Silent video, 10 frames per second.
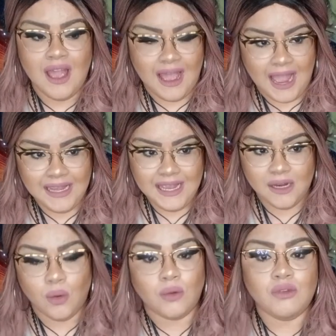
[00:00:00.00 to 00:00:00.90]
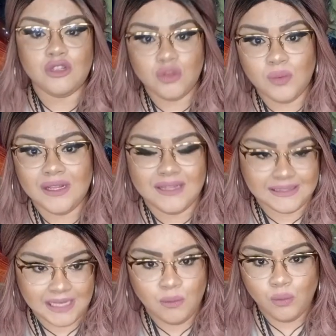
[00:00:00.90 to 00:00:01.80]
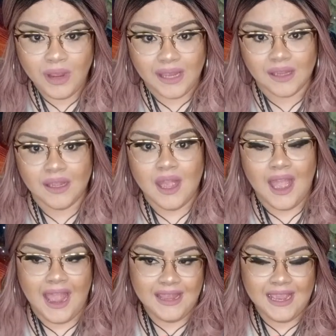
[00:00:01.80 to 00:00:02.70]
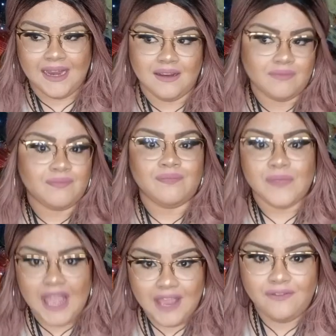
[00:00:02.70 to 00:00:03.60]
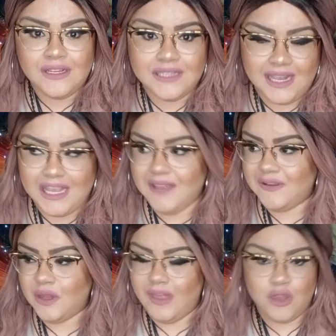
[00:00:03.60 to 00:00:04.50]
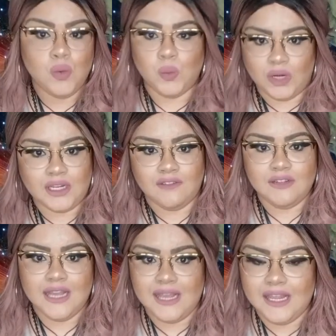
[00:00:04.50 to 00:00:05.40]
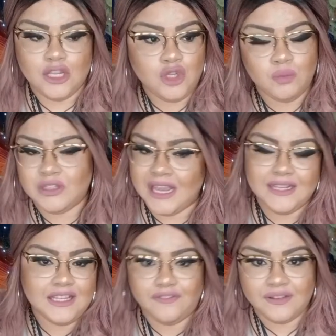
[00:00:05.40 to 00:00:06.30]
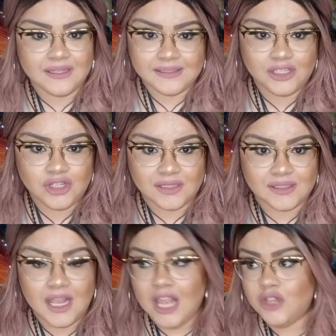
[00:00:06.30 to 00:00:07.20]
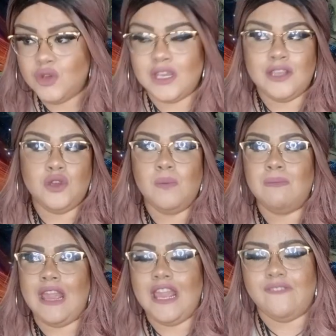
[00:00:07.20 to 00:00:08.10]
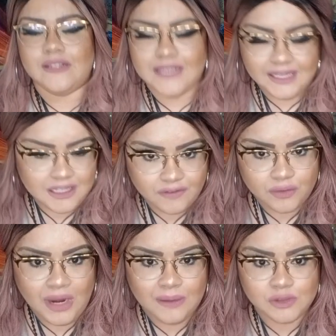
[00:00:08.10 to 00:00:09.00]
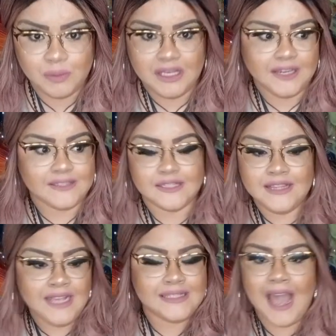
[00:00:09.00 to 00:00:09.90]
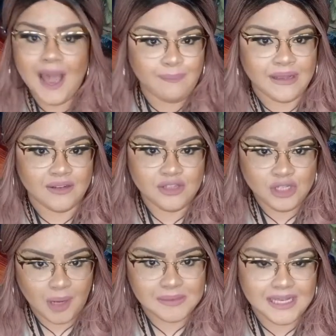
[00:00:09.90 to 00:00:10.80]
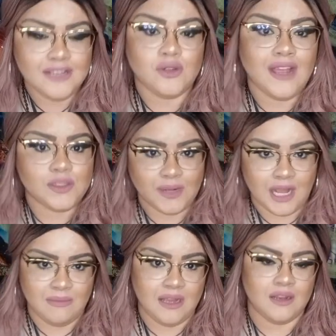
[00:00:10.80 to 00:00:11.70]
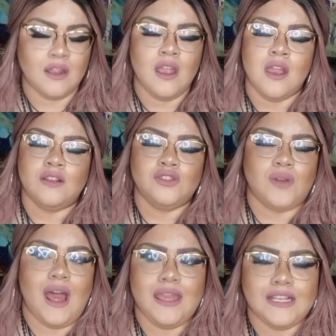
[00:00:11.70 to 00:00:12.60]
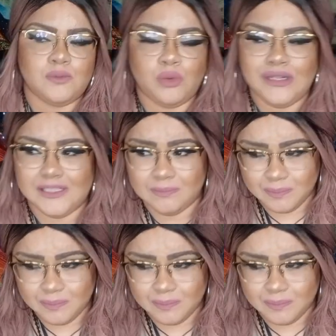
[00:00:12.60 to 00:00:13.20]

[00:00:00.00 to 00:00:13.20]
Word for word: again or we do it the same way again every day even though that you work every day you take different decisions you you may even take different routes because things happen you know what i'm saying so that's what i mean so at this point